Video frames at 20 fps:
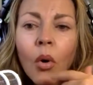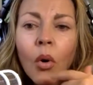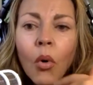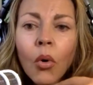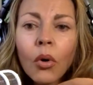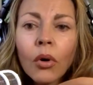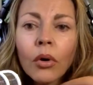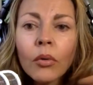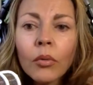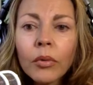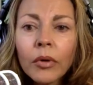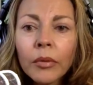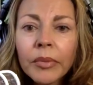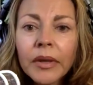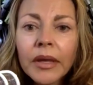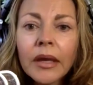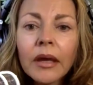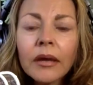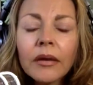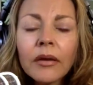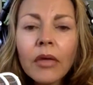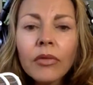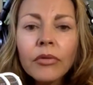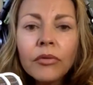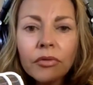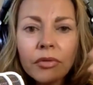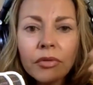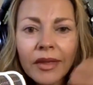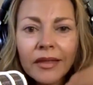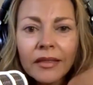or will be
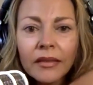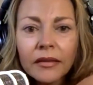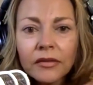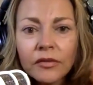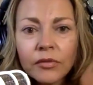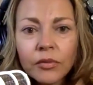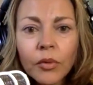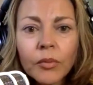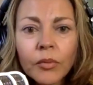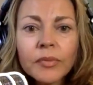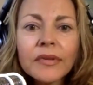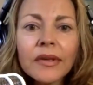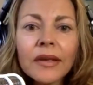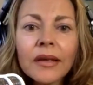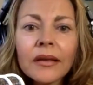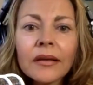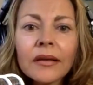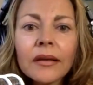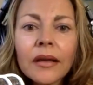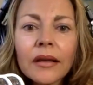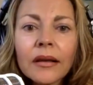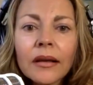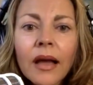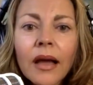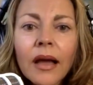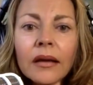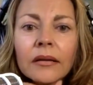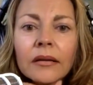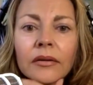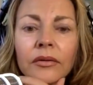another thing that swoops in and
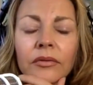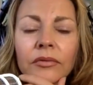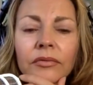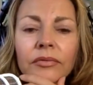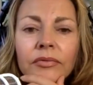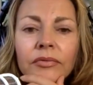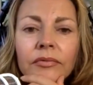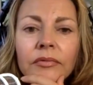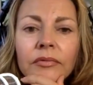kind of